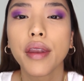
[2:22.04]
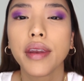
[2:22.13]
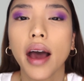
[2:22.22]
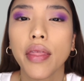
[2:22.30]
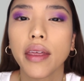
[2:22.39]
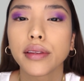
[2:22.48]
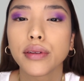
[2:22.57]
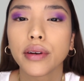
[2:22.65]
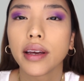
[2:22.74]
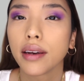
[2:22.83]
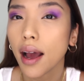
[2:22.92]
Now that it's
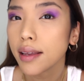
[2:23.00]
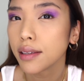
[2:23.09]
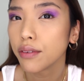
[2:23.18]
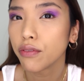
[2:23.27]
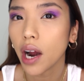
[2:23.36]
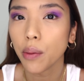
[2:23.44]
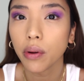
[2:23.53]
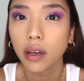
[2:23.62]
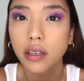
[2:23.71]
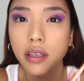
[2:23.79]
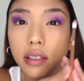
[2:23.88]
looking nice and
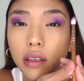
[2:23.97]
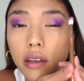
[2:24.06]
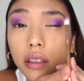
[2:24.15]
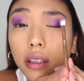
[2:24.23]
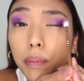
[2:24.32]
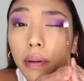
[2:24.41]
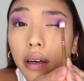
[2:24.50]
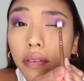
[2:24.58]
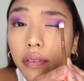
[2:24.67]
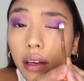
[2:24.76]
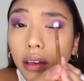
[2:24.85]
vibrant, just going to
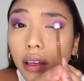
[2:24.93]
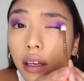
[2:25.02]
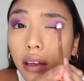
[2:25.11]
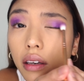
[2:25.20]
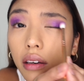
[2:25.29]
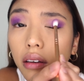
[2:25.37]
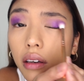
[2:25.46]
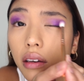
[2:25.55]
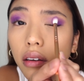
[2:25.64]
buff that in.